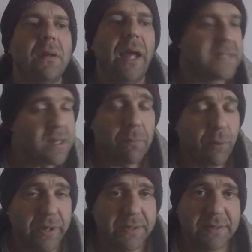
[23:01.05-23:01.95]
At some
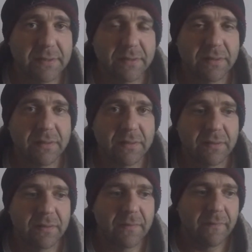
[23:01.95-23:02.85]
point.
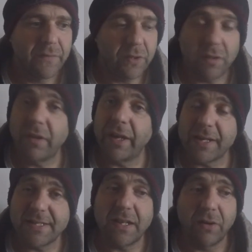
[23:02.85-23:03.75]
Like I
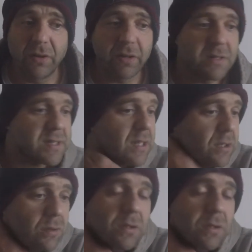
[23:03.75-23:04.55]
said earlier, it's like you